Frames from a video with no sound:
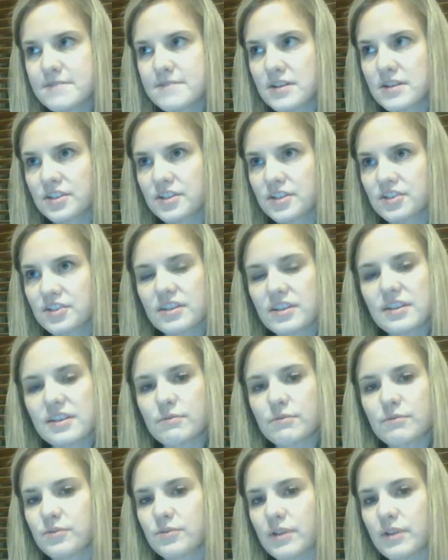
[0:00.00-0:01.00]
Initially, they
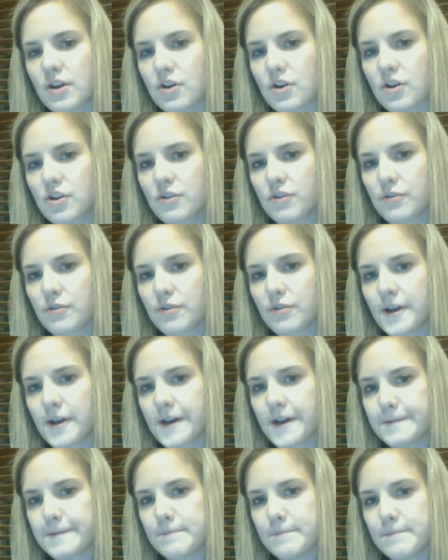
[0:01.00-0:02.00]
were doing all
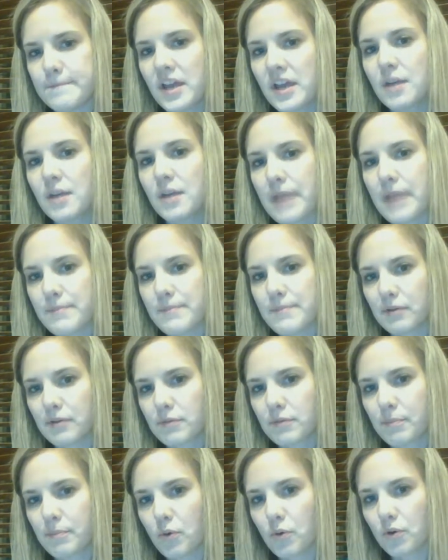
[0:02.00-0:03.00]
paper
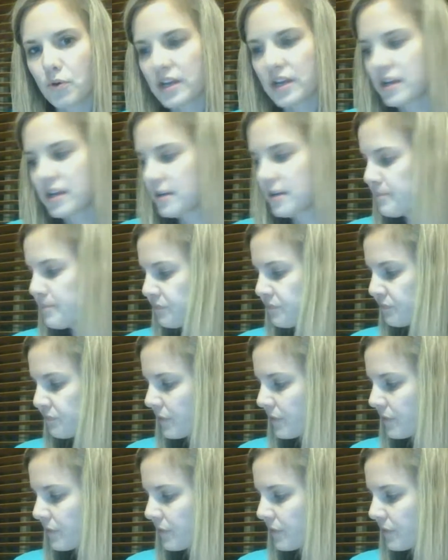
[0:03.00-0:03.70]
reporting,